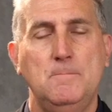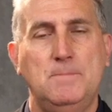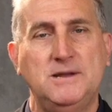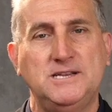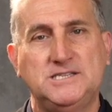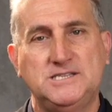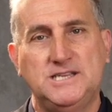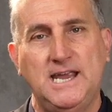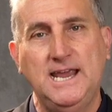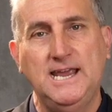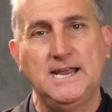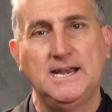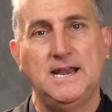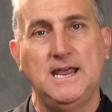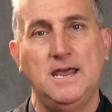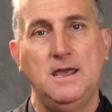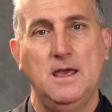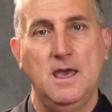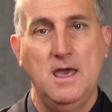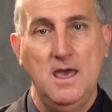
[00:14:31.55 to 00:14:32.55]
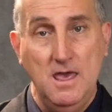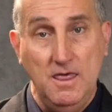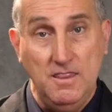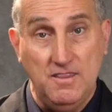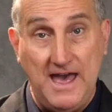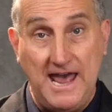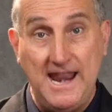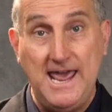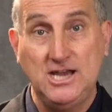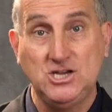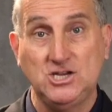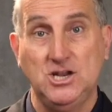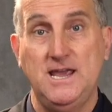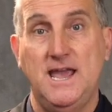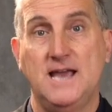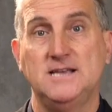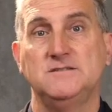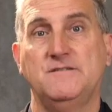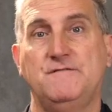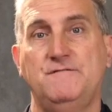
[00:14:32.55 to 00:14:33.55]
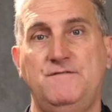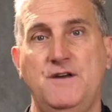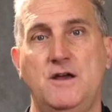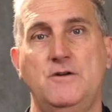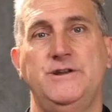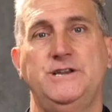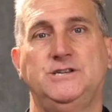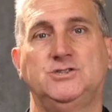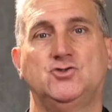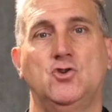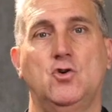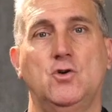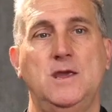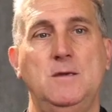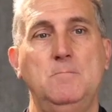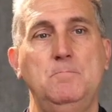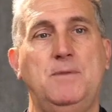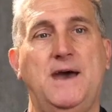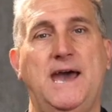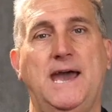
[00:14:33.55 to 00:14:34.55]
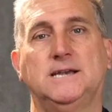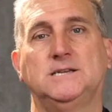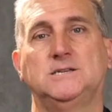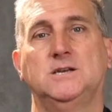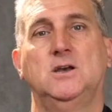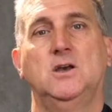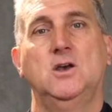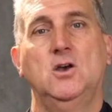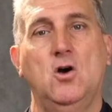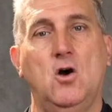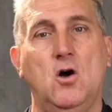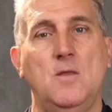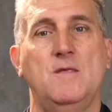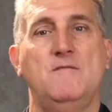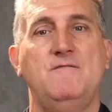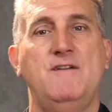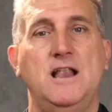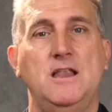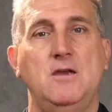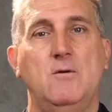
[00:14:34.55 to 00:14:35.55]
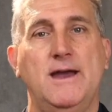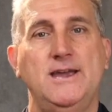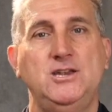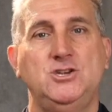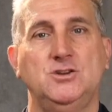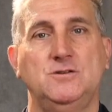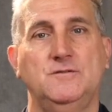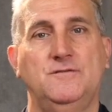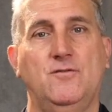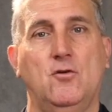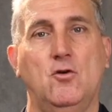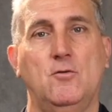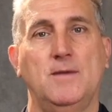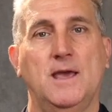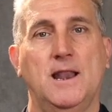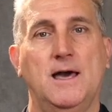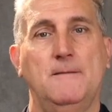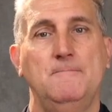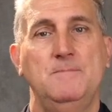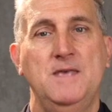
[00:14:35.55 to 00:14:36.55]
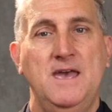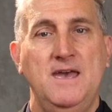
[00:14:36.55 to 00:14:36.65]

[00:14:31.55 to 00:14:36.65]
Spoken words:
But secondly, that actually has a very strong impact on the valuation formula.